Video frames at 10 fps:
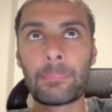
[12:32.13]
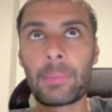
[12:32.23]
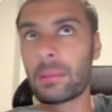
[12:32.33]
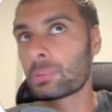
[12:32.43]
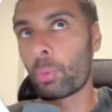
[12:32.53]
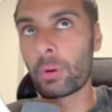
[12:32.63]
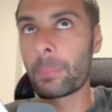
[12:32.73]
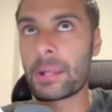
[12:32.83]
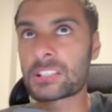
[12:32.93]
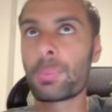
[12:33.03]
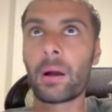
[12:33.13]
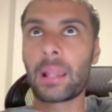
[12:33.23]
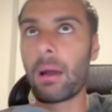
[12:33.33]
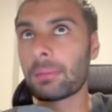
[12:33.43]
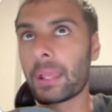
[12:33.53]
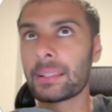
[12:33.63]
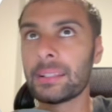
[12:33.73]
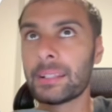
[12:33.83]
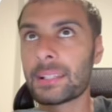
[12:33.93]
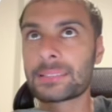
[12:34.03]
score a med spa on how likely
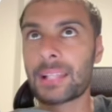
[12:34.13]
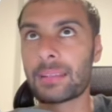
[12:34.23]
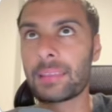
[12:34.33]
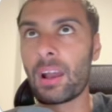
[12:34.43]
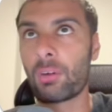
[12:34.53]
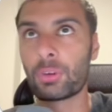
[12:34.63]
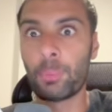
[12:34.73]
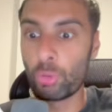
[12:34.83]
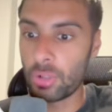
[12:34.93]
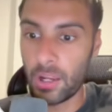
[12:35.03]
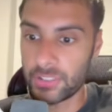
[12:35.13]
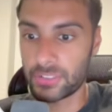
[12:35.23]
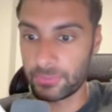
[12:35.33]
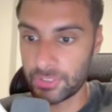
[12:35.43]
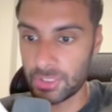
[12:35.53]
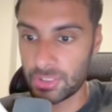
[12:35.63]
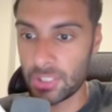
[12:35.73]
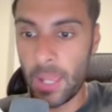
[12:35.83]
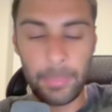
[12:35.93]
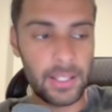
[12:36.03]
it is that they offer Botox services.
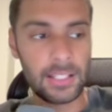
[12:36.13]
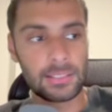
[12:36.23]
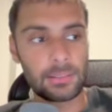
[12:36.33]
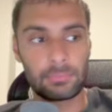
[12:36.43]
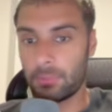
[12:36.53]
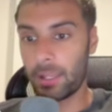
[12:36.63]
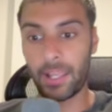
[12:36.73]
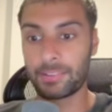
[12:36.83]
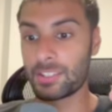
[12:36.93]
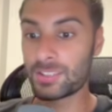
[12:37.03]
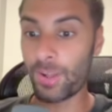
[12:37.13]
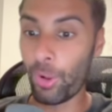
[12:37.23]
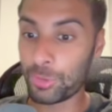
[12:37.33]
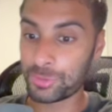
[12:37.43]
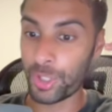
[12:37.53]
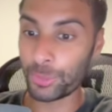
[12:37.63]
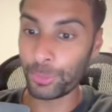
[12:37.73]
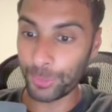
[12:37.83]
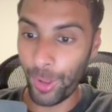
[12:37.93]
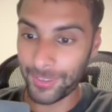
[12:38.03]
Because again, this is all general
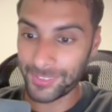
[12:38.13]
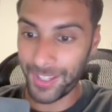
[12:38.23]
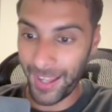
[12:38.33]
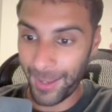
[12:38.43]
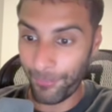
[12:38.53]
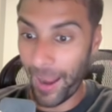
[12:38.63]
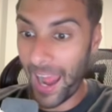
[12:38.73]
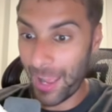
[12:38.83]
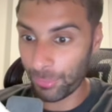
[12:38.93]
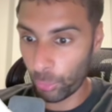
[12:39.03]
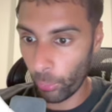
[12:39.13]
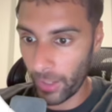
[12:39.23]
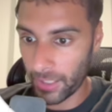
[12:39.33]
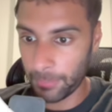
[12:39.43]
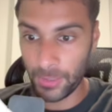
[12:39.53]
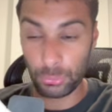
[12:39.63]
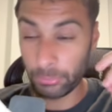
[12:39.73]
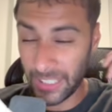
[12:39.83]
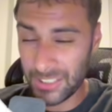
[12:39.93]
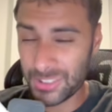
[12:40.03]
knowledge that I've acquired because we
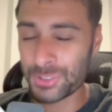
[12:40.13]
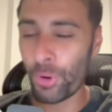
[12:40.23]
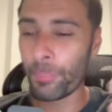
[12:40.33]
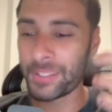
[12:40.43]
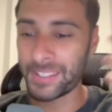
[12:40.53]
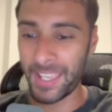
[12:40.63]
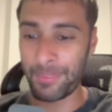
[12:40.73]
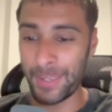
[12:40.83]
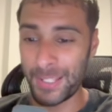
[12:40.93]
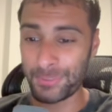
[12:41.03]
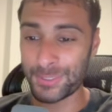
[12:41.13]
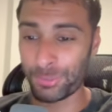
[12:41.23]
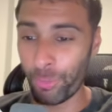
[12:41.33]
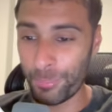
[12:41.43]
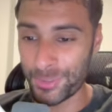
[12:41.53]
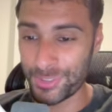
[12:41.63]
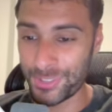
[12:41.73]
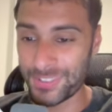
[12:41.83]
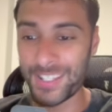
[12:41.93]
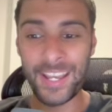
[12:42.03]
ran so many campaigns for these local
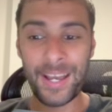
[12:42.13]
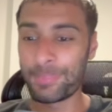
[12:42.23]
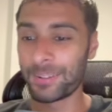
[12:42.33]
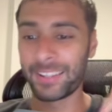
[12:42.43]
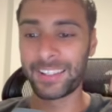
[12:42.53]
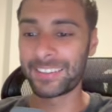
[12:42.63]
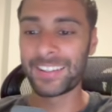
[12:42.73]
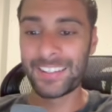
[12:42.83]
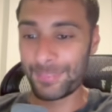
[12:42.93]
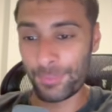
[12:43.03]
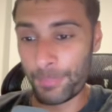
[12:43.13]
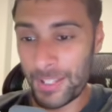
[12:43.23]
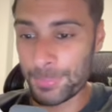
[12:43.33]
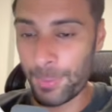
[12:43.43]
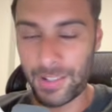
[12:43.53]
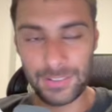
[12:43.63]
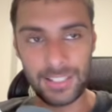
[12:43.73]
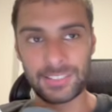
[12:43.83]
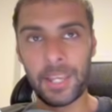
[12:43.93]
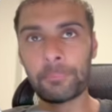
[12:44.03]
businesses. But like for med spas,
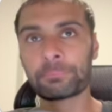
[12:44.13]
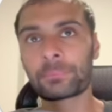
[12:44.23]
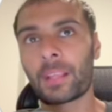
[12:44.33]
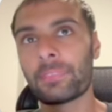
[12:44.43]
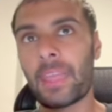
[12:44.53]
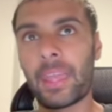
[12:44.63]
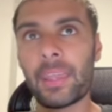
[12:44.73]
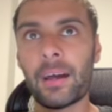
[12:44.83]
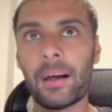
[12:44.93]
let's say, they,